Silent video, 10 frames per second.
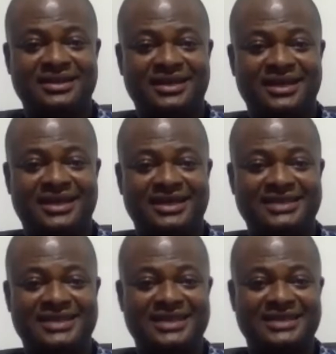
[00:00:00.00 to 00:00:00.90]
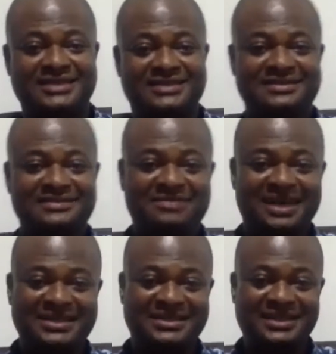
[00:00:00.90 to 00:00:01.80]
energized by
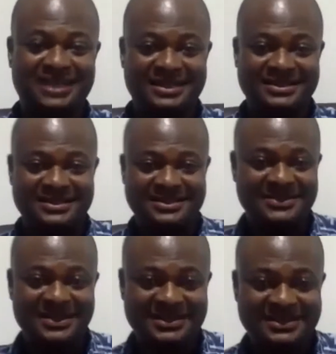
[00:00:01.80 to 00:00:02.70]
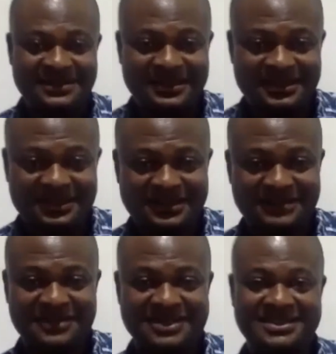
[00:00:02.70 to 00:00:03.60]
his legacy. So that's the
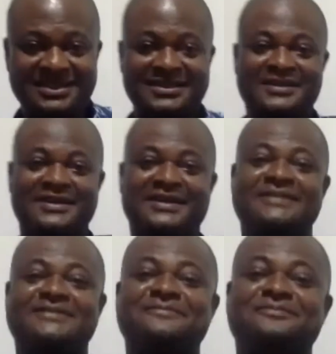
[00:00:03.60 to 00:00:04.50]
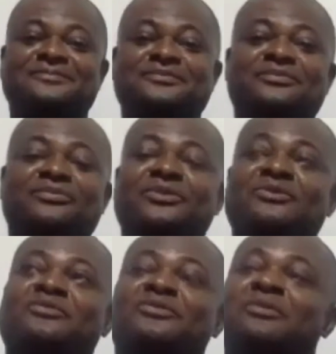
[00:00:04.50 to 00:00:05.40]
first thing. And
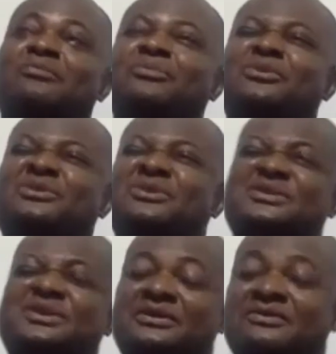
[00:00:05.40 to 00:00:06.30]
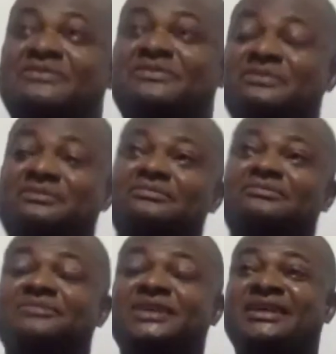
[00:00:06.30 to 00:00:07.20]
for most of
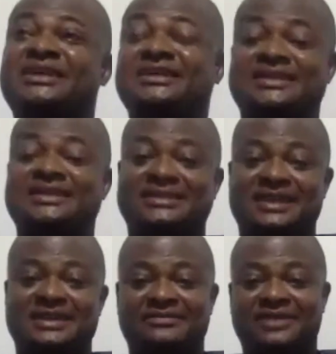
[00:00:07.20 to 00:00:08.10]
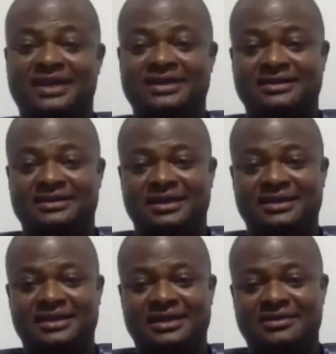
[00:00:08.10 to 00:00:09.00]
the key things I have done,
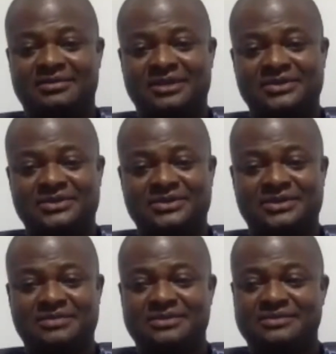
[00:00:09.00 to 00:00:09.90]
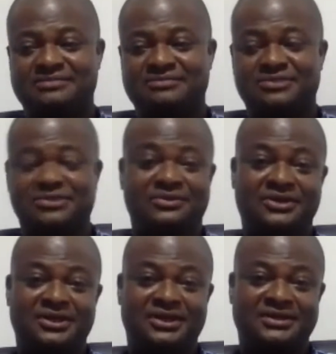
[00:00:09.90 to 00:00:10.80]
I normally do them in 2 to
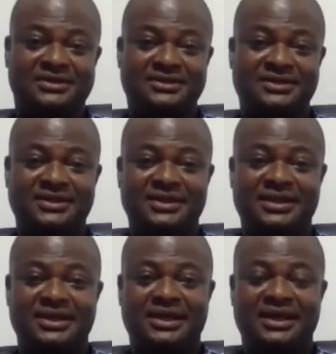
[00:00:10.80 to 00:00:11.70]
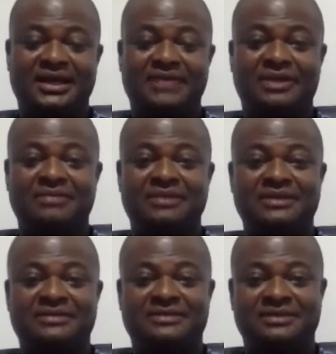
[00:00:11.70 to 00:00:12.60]
3 years. And when I'm
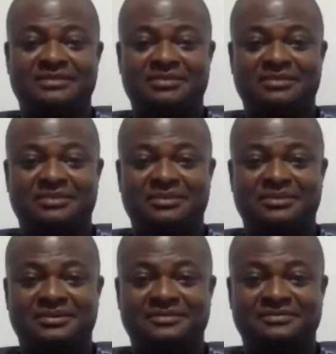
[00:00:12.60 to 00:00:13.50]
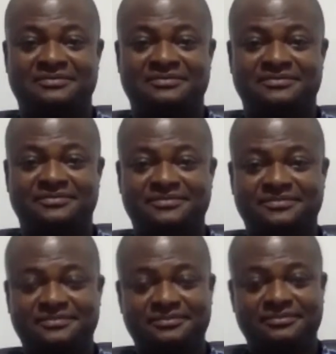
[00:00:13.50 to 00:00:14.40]
leaving, people
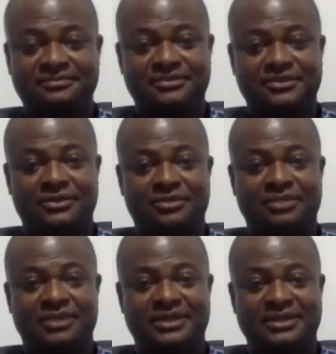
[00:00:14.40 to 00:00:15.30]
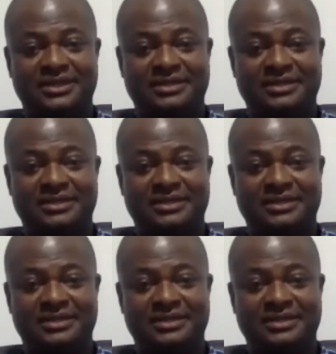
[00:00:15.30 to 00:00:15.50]
complain that I'm